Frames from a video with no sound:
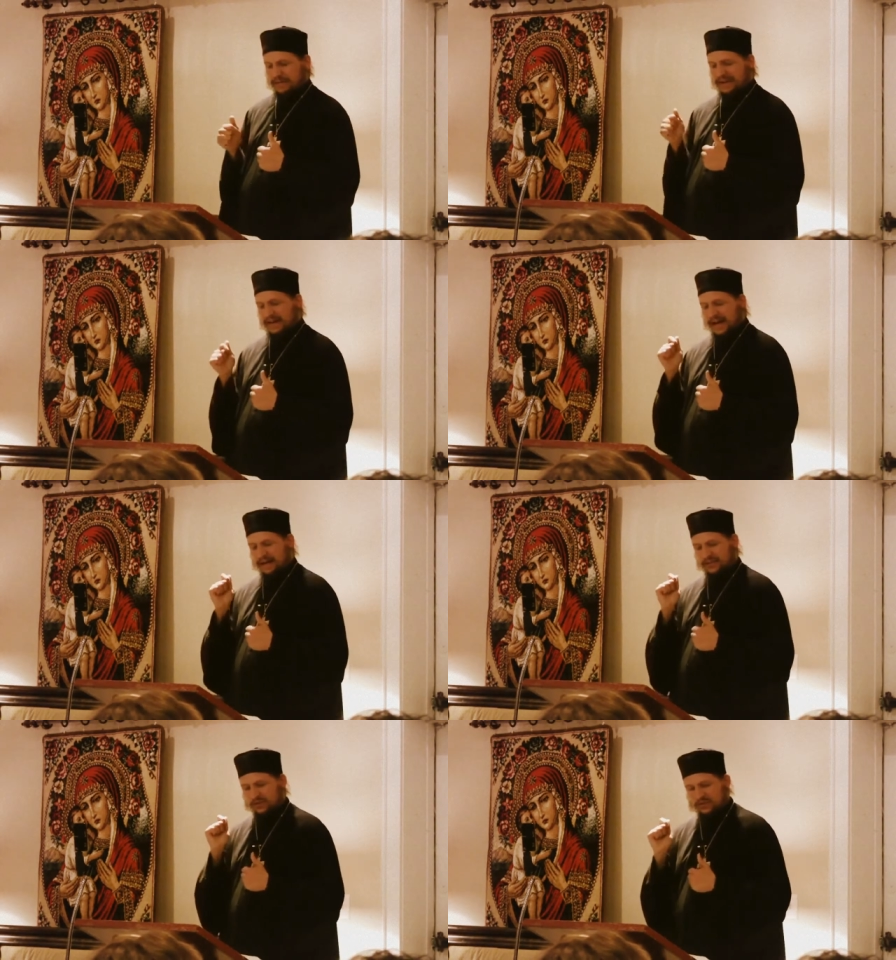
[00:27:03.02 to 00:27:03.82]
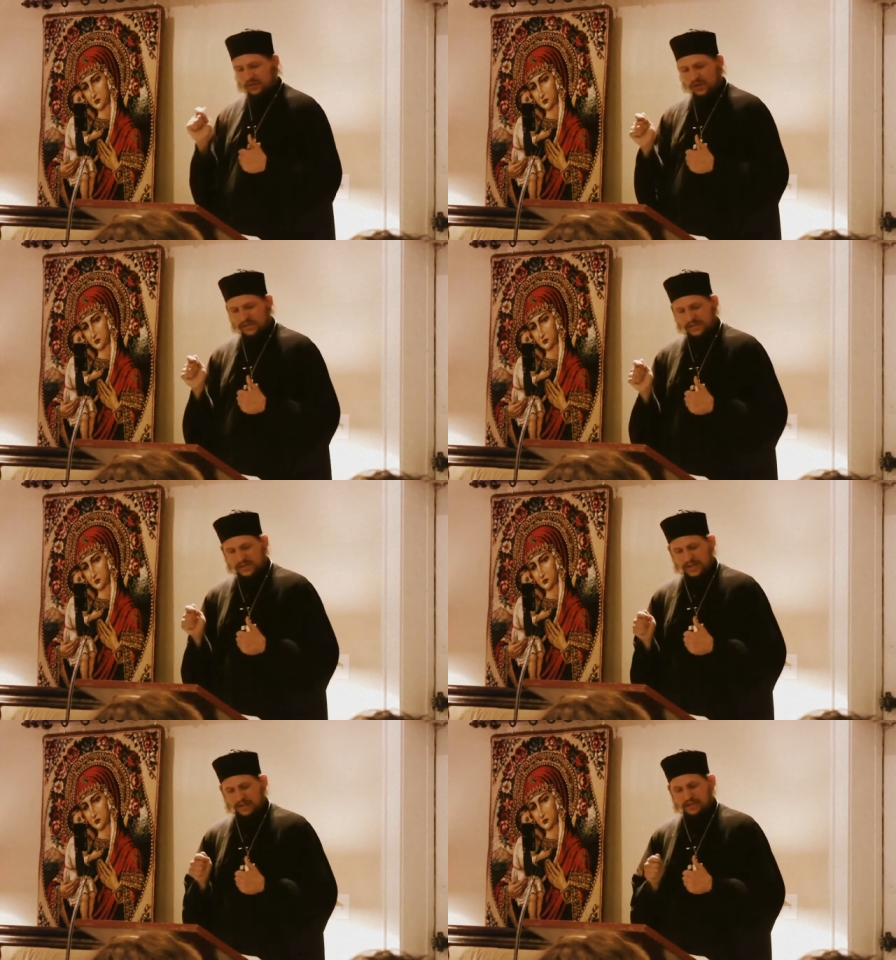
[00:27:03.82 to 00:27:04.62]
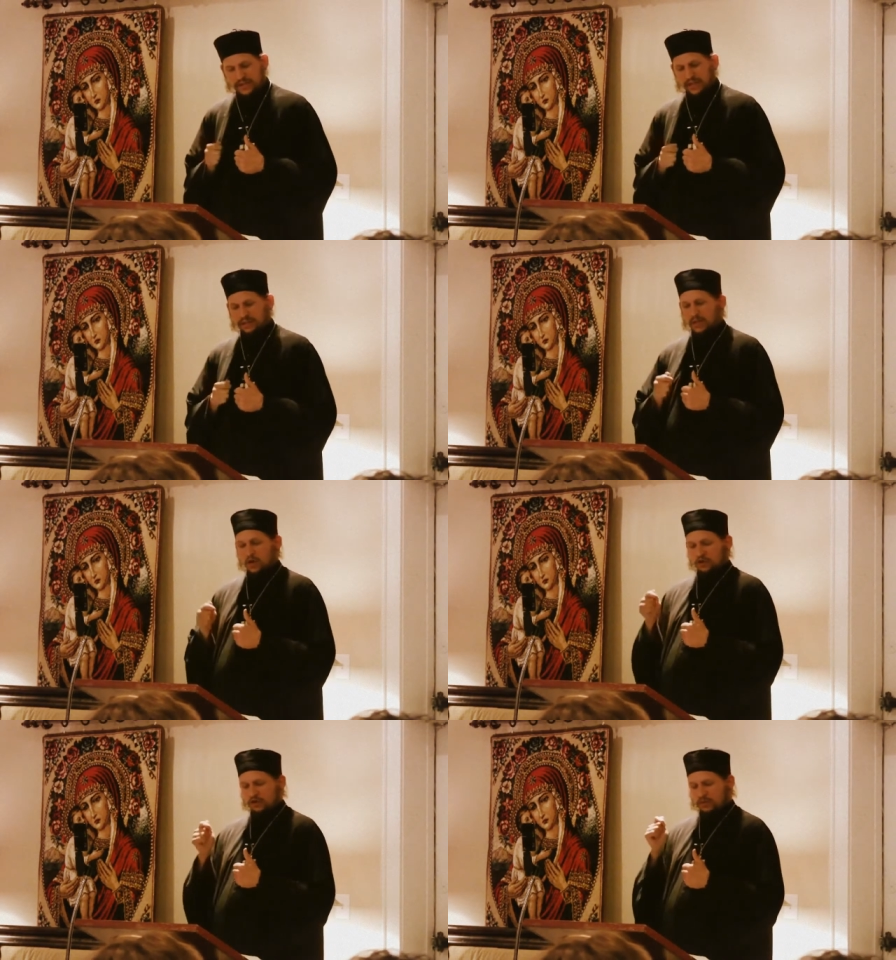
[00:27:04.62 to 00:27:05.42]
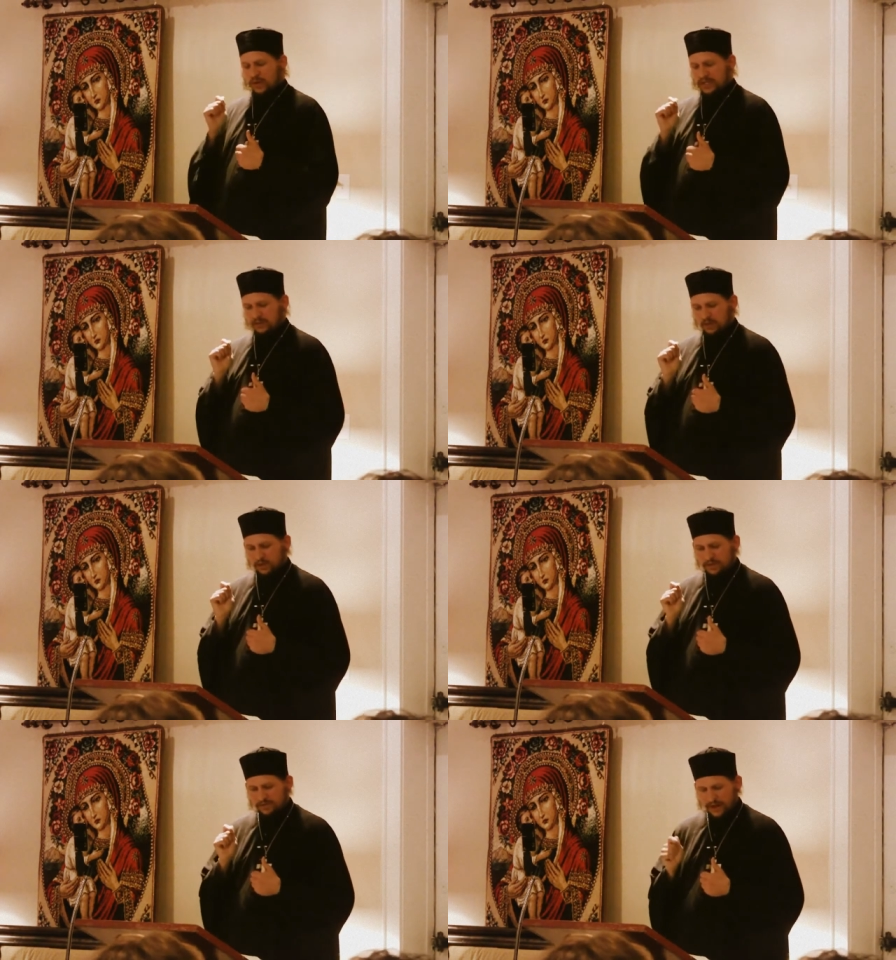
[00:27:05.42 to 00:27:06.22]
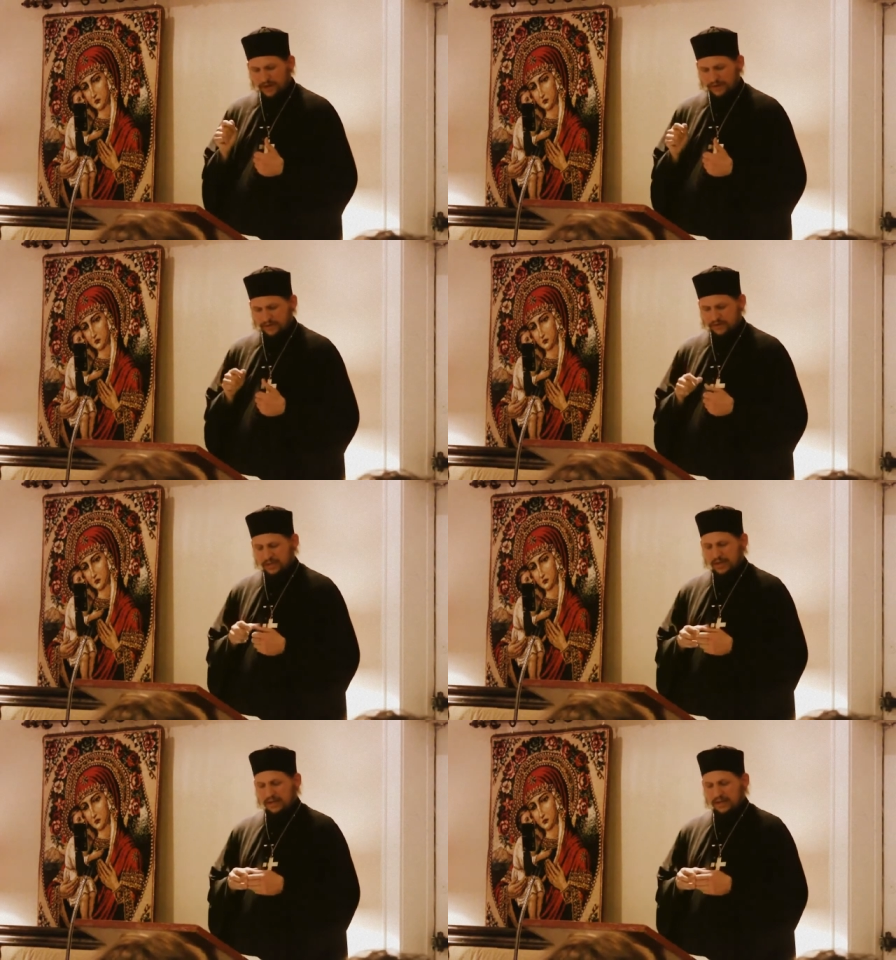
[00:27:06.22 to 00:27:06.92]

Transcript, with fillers: and knock on the door of his cell, saying, To the prayers of our holy fathers.